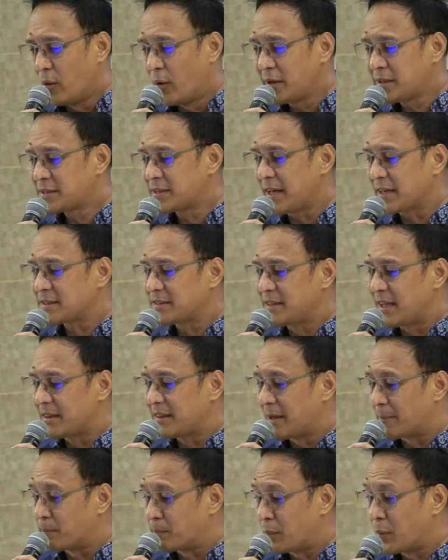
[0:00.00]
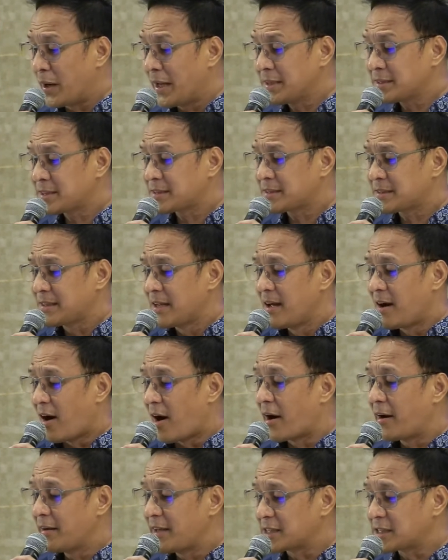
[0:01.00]
The Lord says that the priests
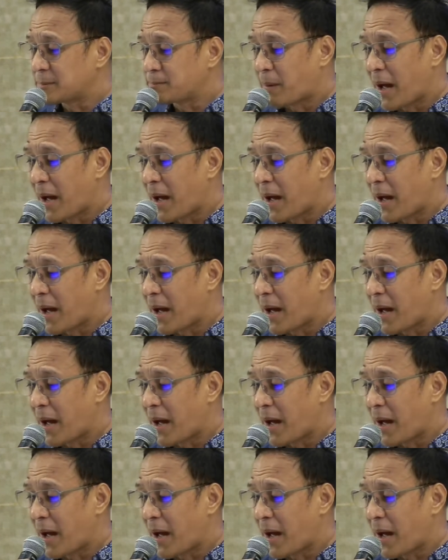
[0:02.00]
are